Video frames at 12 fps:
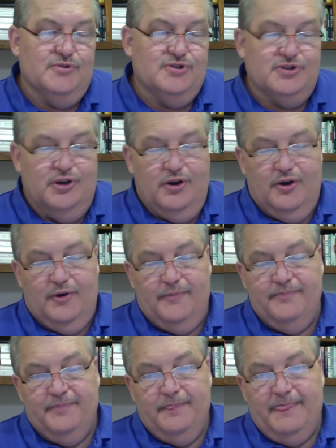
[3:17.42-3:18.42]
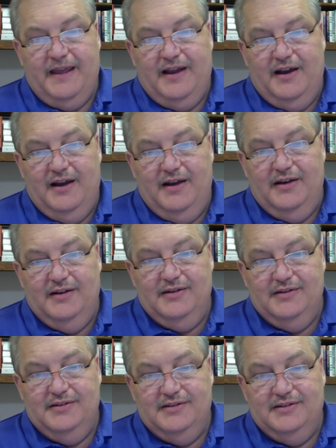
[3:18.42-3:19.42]
sung.
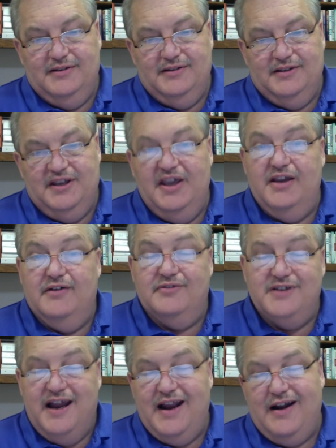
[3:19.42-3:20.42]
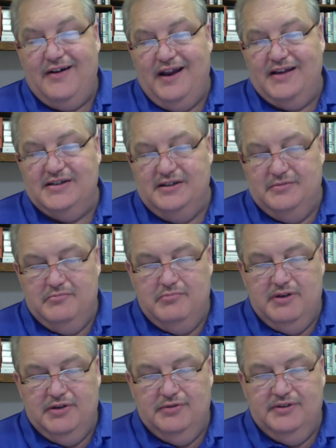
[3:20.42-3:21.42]
The king of Tyre actually
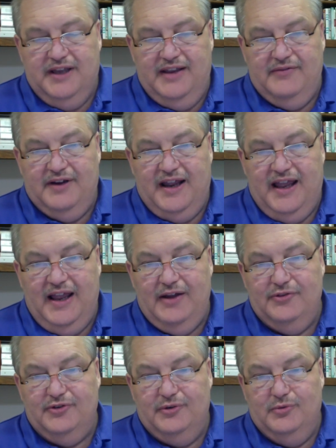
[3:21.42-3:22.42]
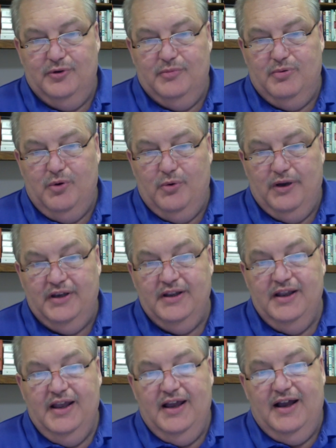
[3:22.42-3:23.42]
built David a house at one point
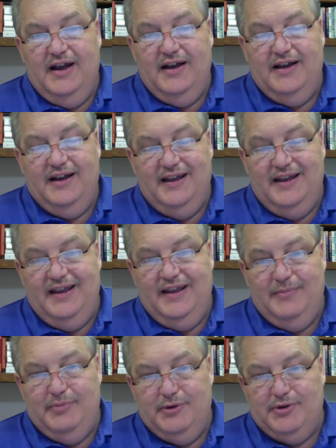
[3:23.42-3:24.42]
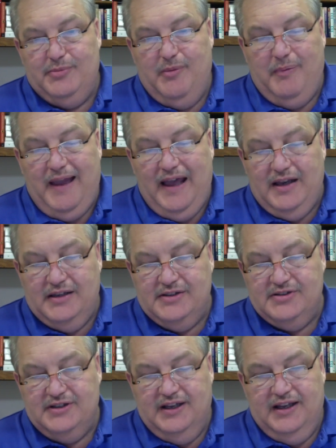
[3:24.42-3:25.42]
and built him a
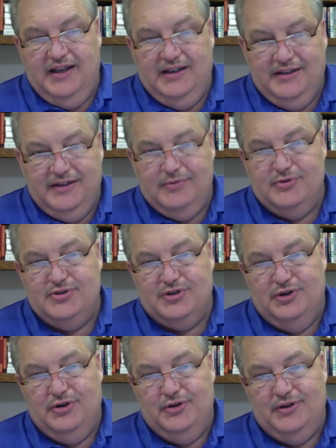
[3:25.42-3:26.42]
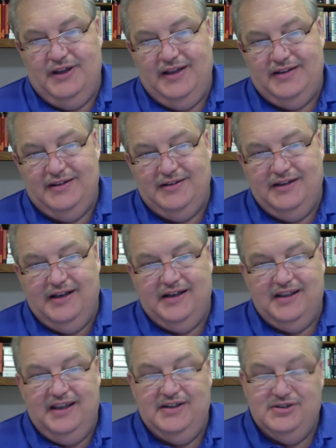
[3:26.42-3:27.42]
palace, and that it was sung at the
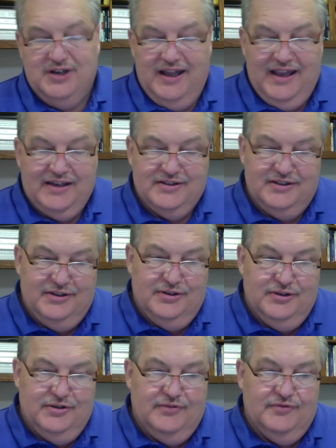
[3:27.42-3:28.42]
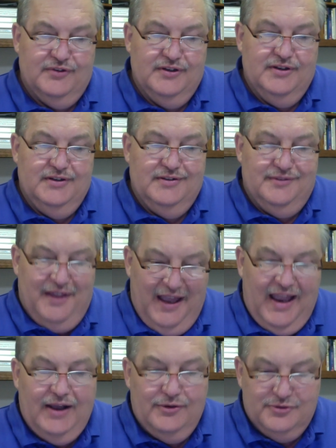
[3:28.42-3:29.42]
dedication actually of the
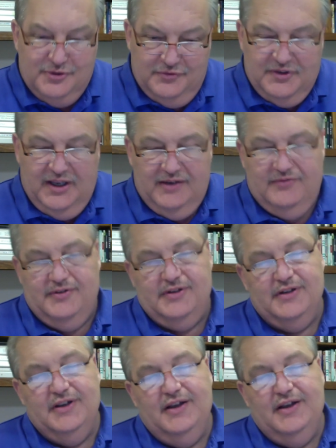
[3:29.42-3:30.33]
house of David.